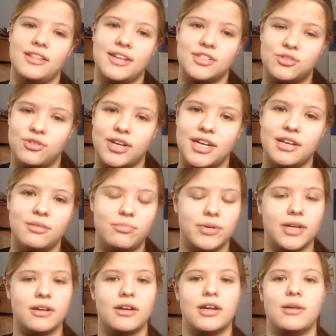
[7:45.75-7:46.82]
that's great,
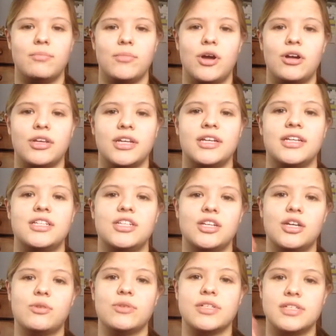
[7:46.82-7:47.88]
but all you need to
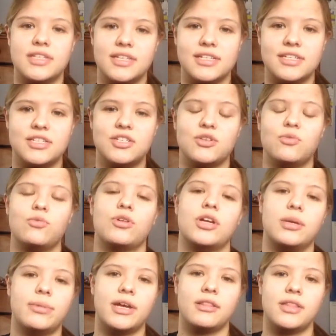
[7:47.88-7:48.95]
know is this, don't worry
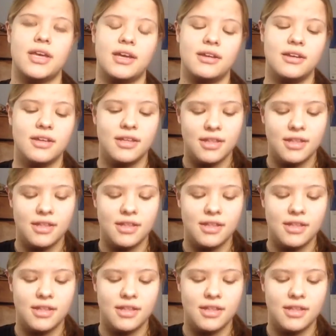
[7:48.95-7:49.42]
about that?